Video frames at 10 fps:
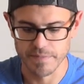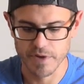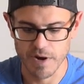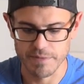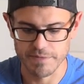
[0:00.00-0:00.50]

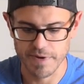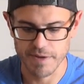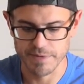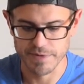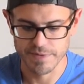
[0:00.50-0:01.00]
carbon
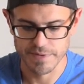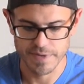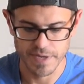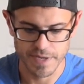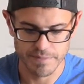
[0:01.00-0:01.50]
fiber
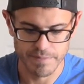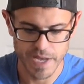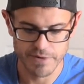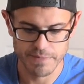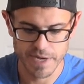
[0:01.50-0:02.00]

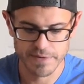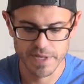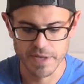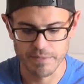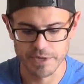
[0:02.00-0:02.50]
battery mount,
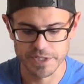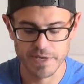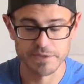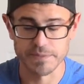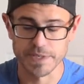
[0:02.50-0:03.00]
which
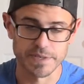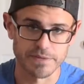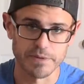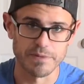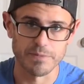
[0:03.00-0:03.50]
gives me a
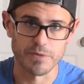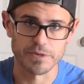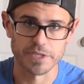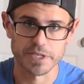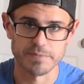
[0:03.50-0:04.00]
little bit more
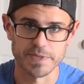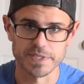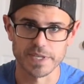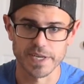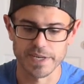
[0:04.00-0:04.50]

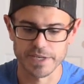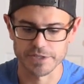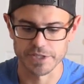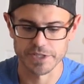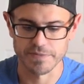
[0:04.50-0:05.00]
adjustments, and I can
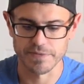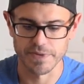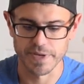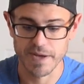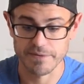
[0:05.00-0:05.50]
actually shift
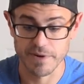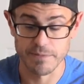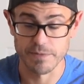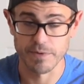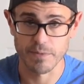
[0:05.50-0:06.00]
after I
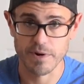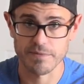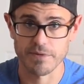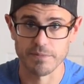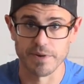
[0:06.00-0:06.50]
remove the
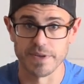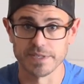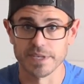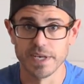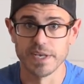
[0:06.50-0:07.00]
waterfall
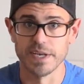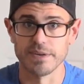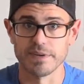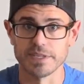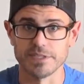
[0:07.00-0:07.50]
brace, it
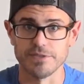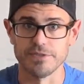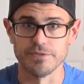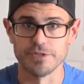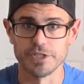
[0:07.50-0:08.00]
allows you
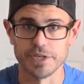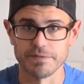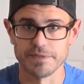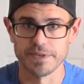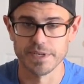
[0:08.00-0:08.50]
to shift